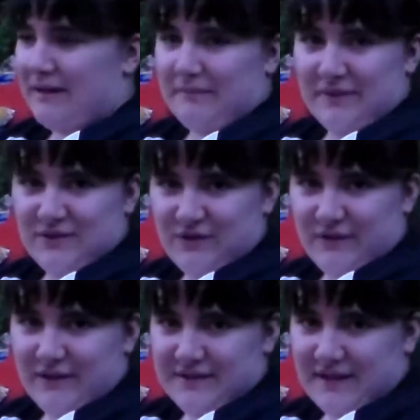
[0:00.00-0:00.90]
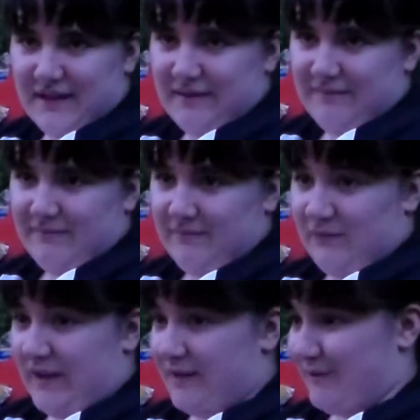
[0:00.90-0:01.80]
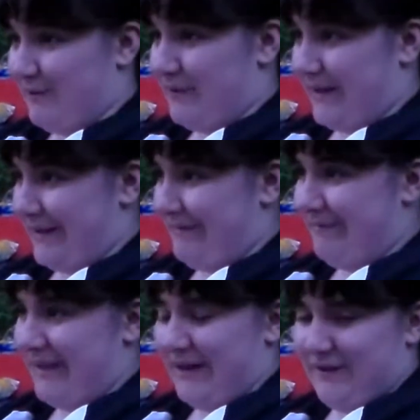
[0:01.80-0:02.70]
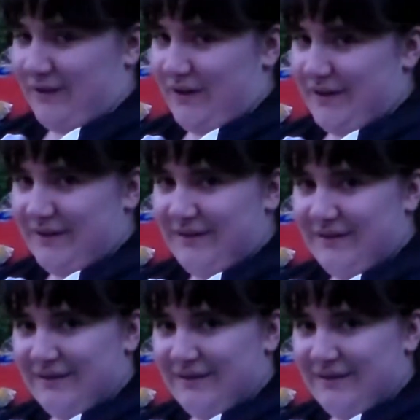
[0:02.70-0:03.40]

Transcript: I'm gonna show you guys that later when I get it done.